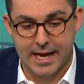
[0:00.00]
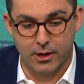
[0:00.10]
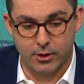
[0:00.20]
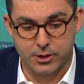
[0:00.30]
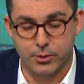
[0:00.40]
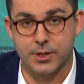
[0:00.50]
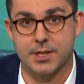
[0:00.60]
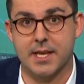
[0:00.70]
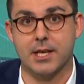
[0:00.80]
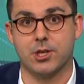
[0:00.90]
technological
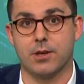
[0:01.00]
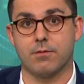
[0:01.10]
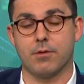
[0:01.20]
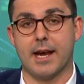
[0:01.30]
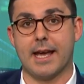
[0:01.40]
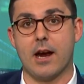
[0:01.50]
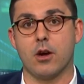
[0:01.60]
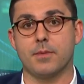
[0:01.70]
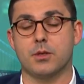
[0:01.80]
distinction, right, Cara,